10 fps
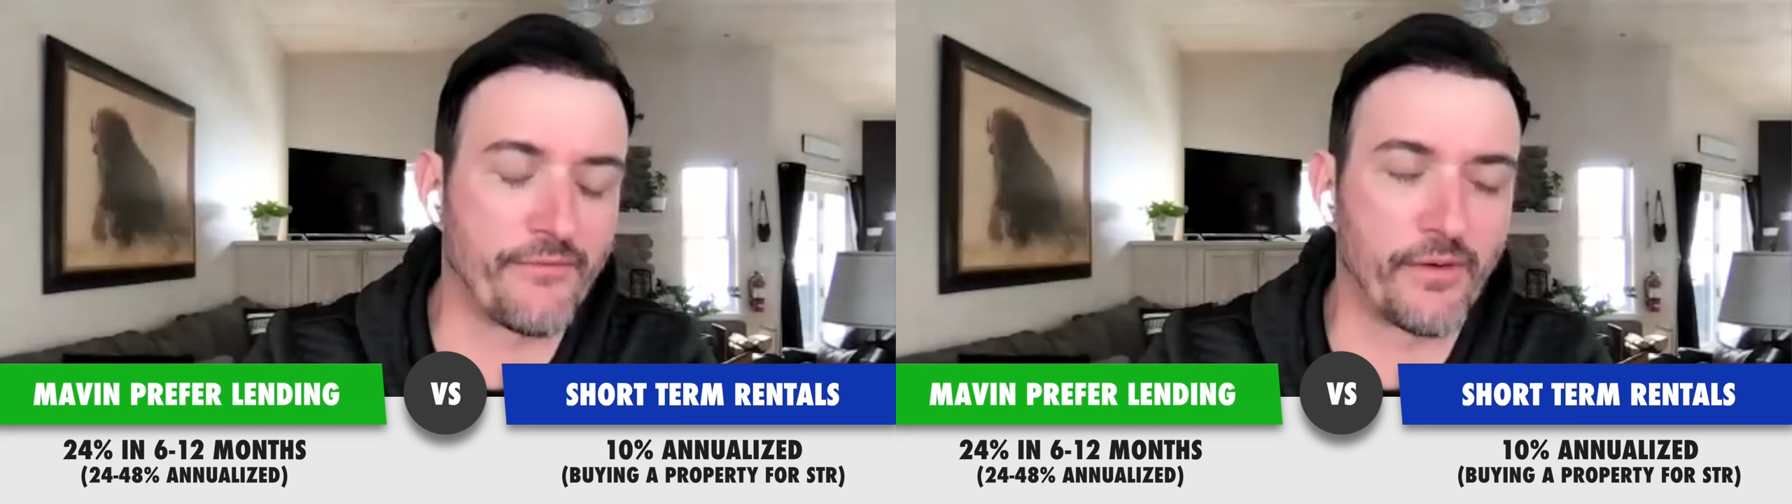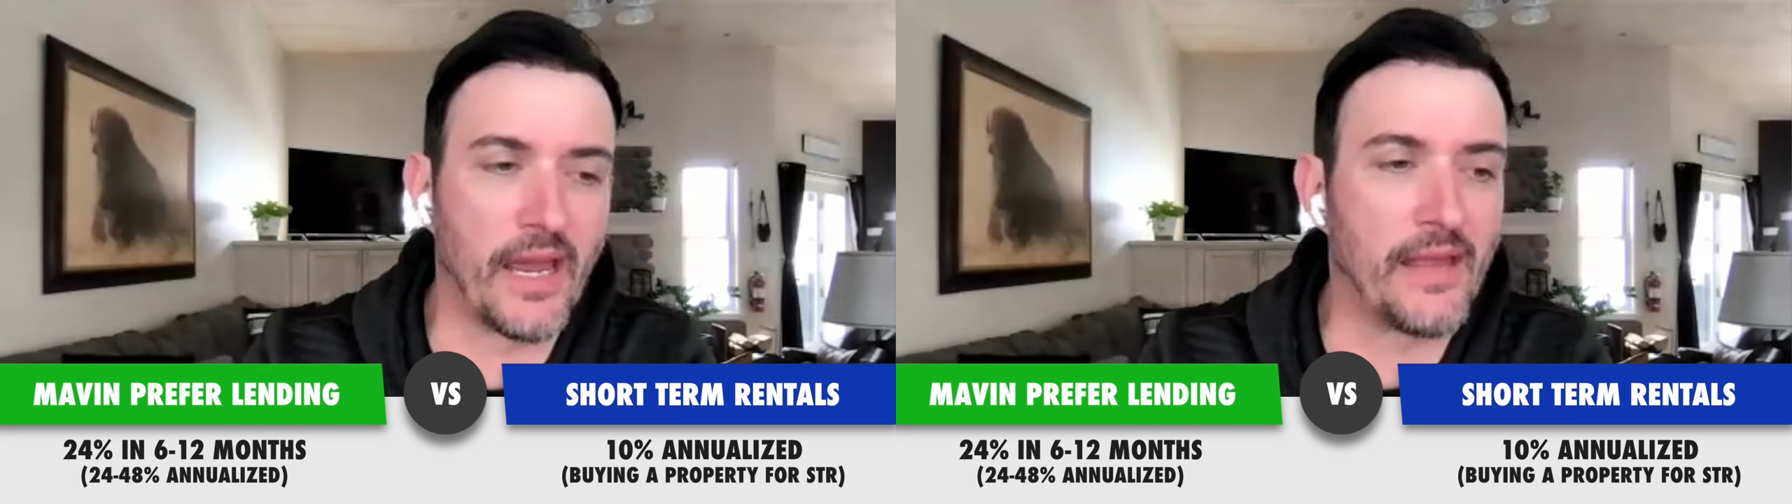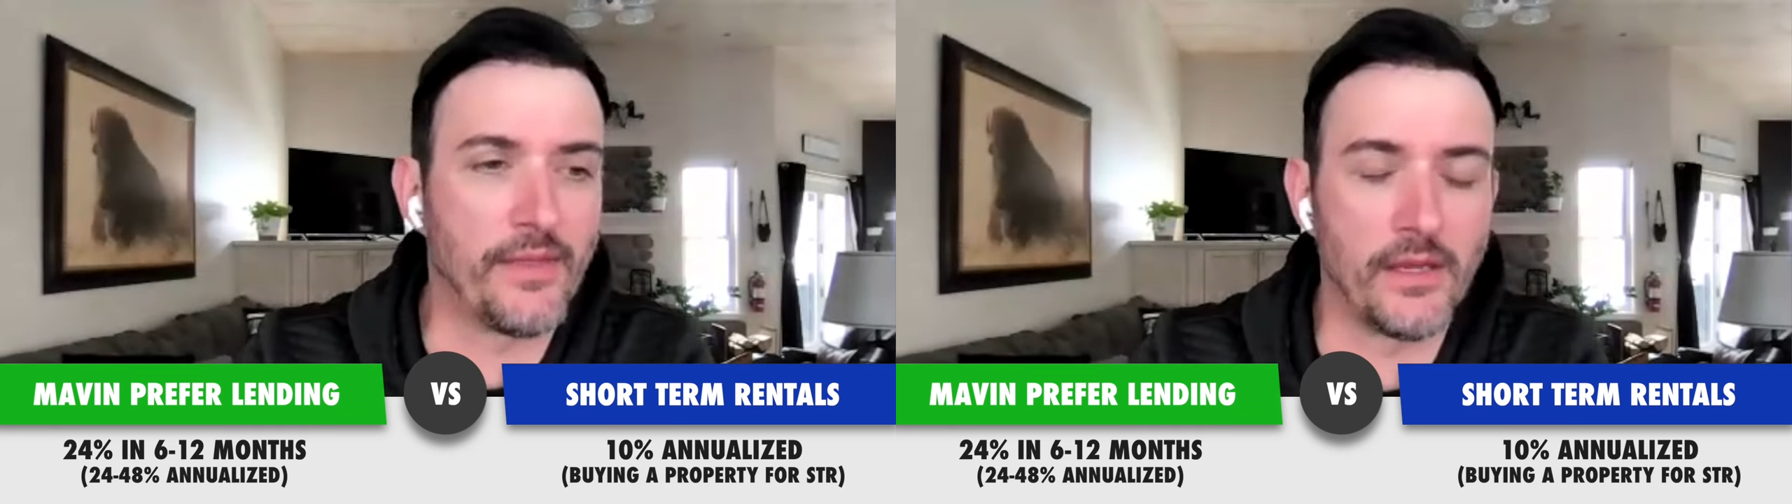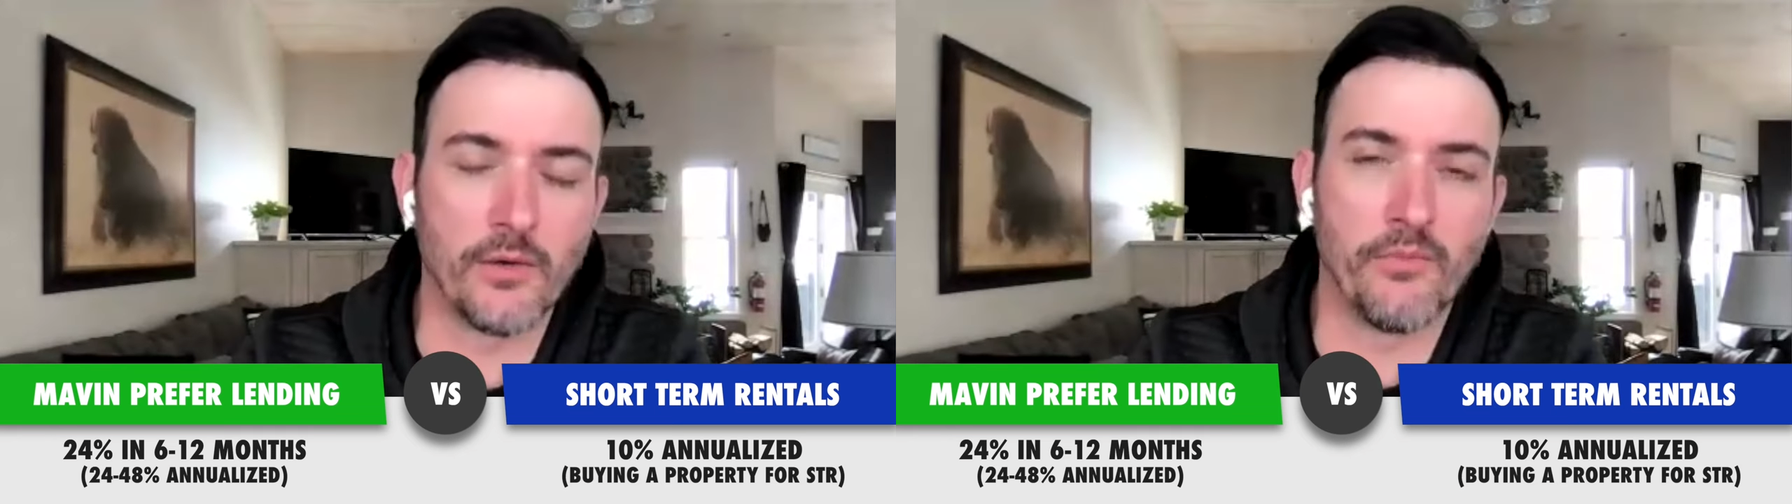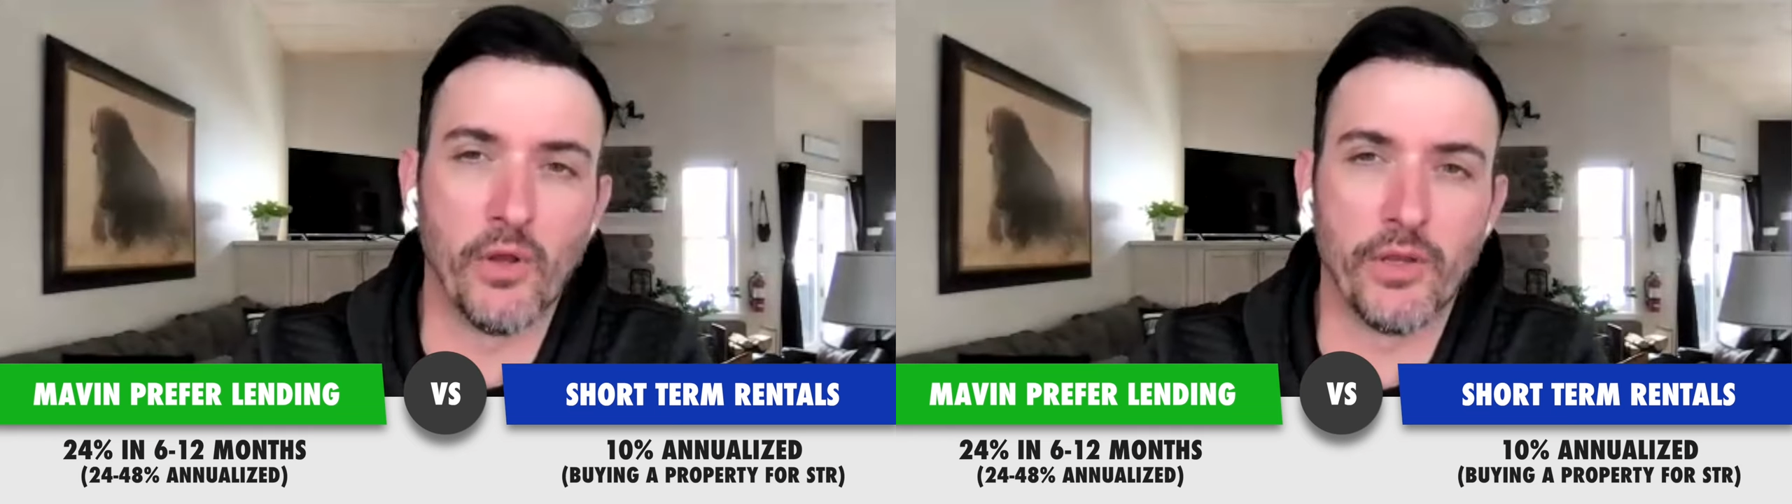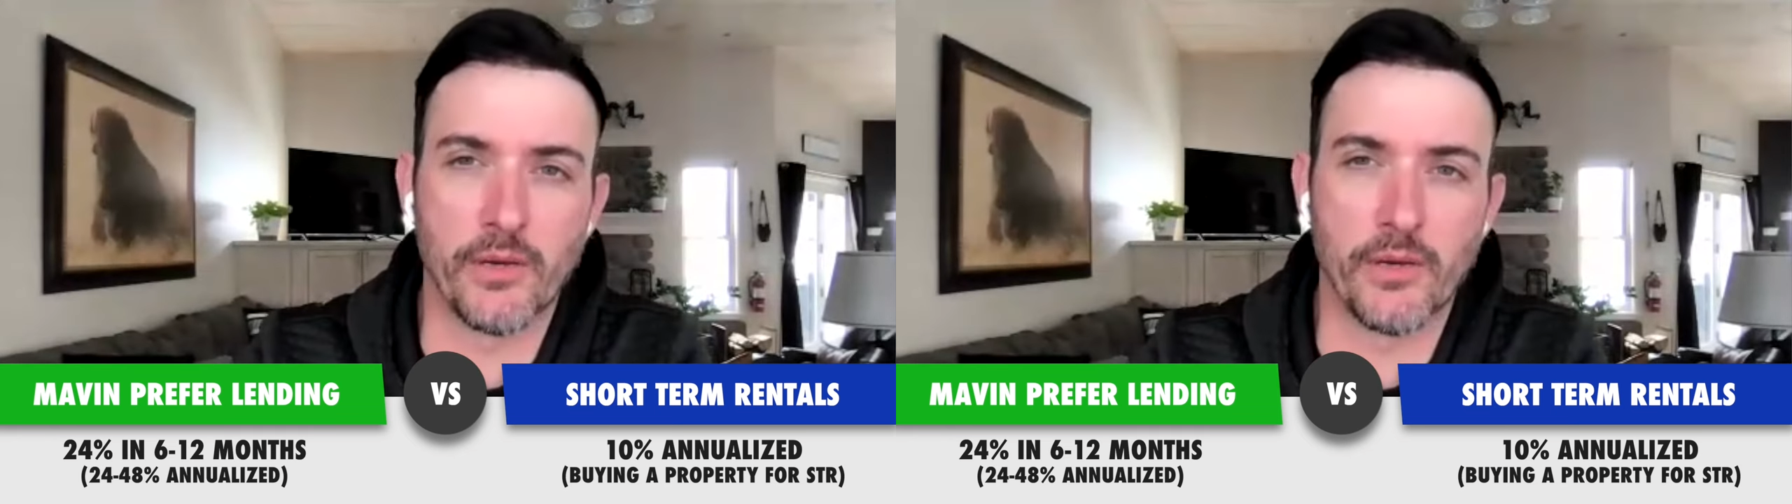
let's not forget that you're